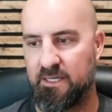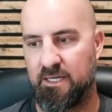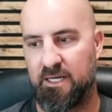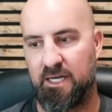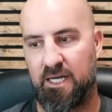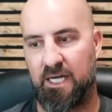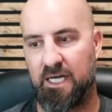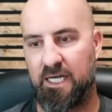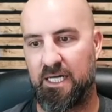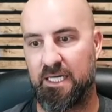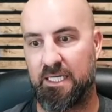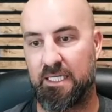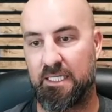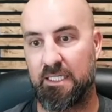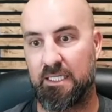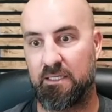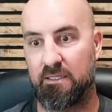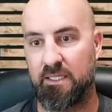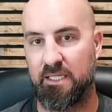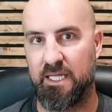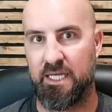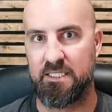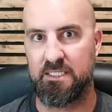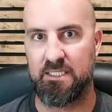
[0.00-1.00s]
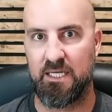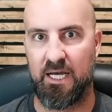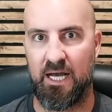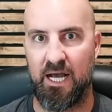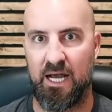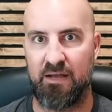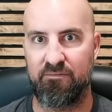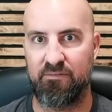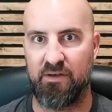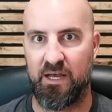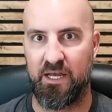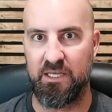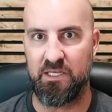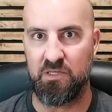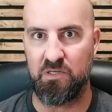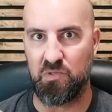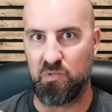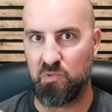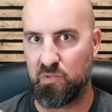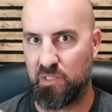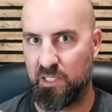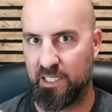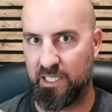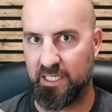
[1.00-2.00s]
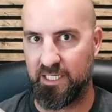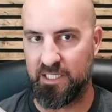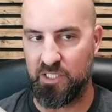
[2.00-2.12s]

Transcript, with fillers: Uh, clearly that's a high value uh,